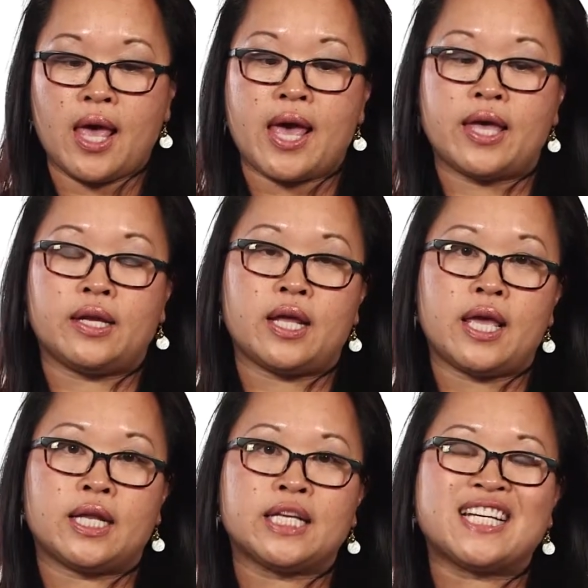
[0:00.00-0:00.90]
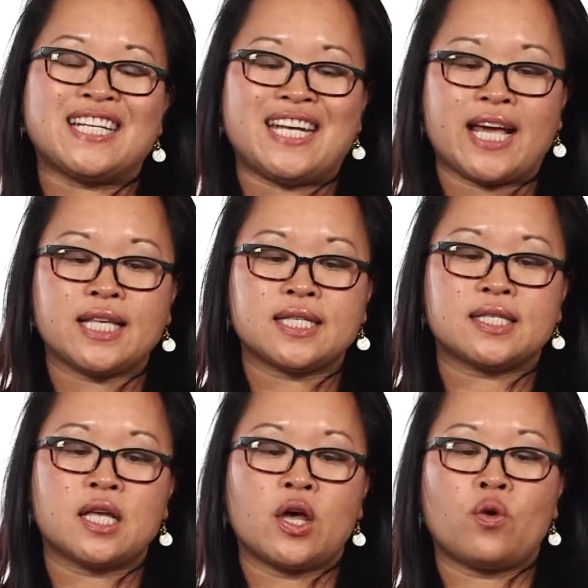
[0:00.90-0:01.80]
and it
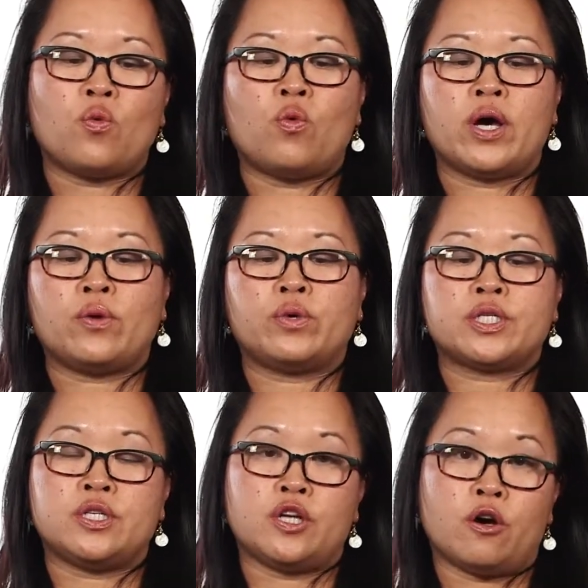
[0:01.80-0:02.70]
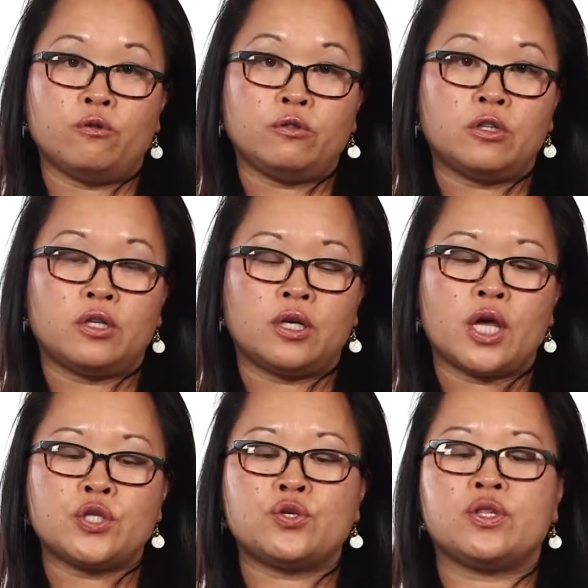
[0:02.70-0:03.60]
connects what was known
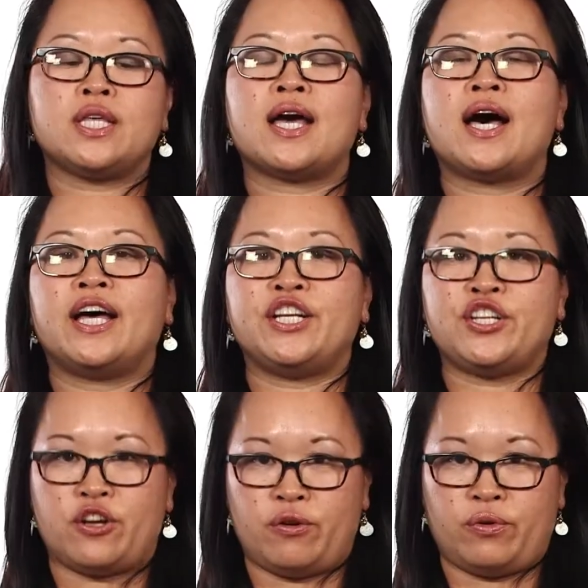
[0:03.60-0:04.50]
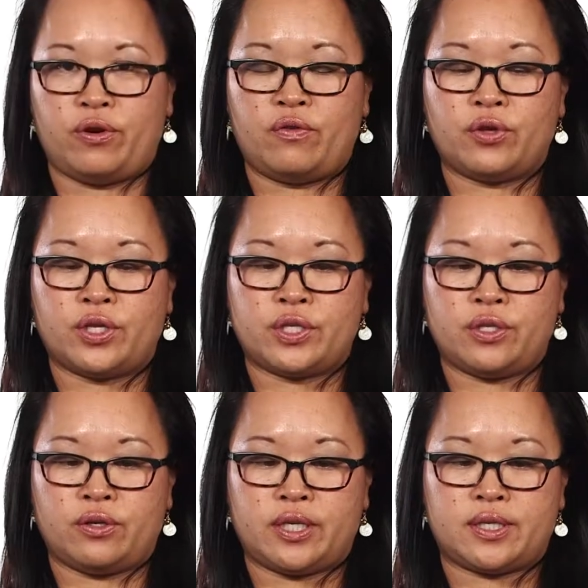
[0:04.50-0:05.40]
to the unknown for the
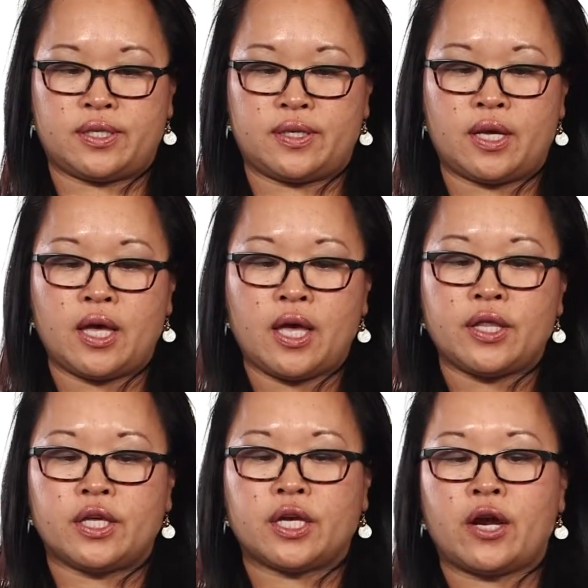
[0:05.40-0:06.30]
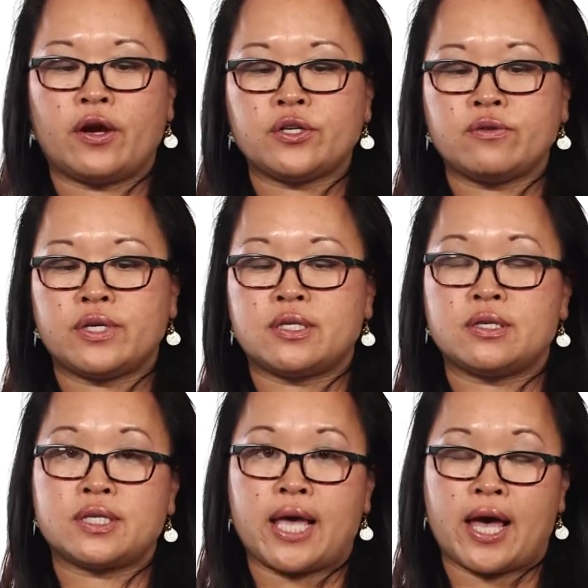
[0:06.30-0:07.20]
students. The
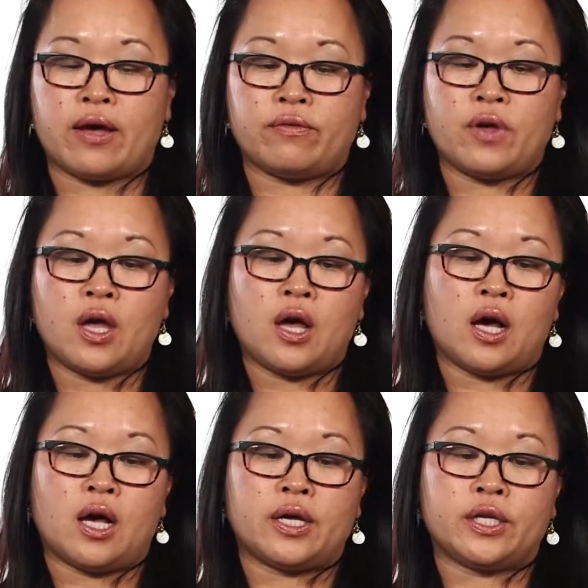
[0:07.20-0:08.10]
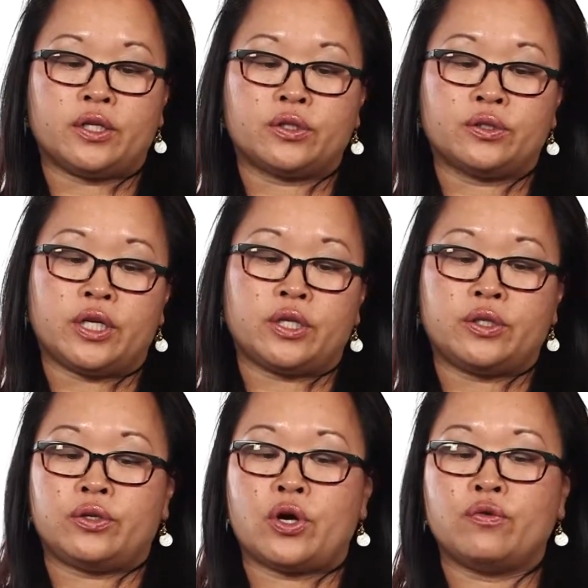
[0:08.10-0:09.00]
characteristics
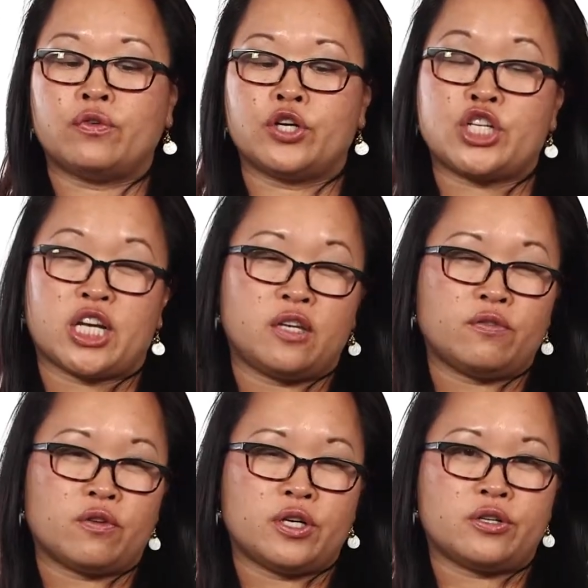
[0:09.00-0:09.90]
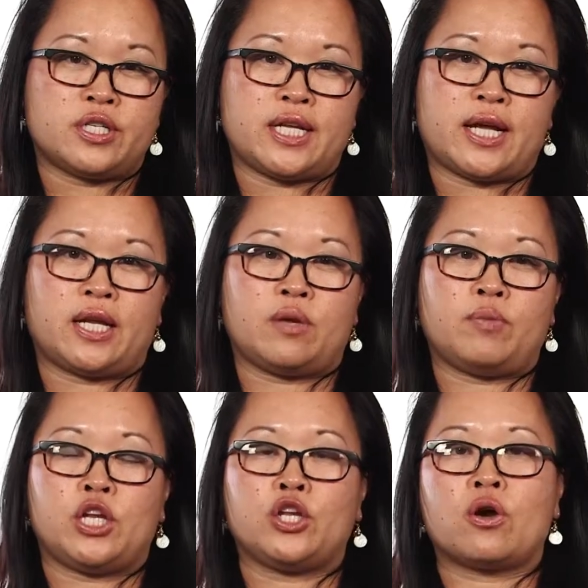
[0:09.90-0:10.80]
include overt checking for understanding,
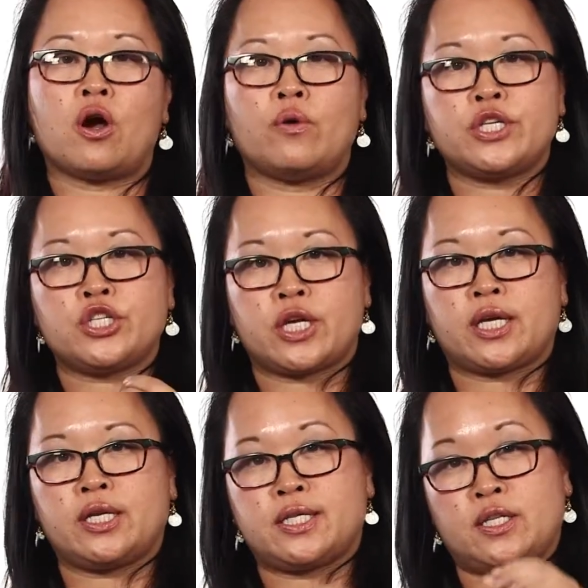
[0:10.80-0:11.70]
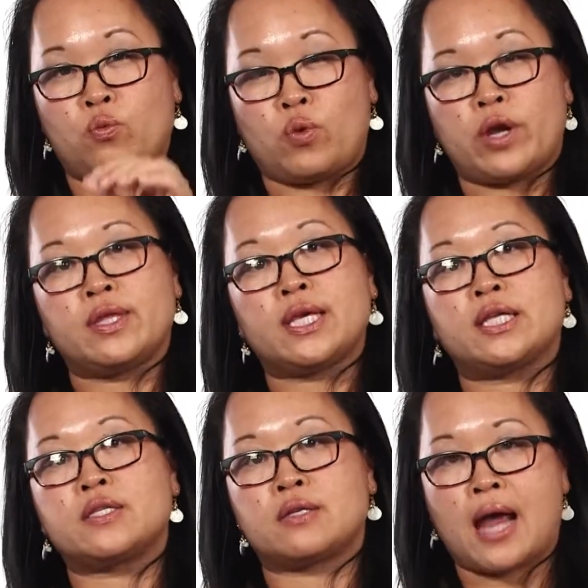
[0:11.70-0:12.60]
meaning you're always checking to see where the
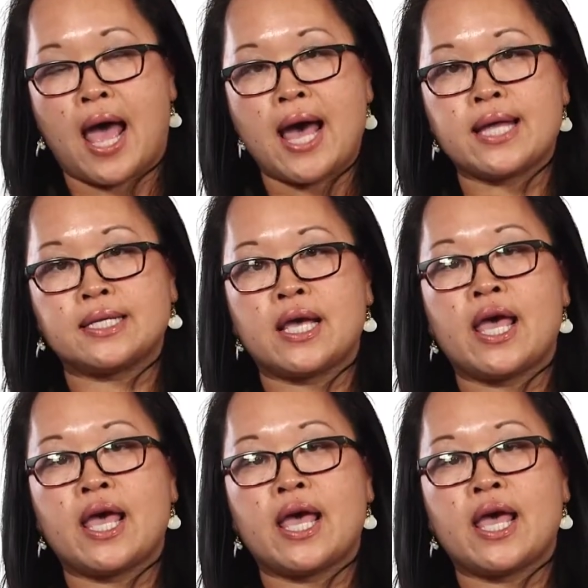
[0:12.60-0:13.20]
kids are at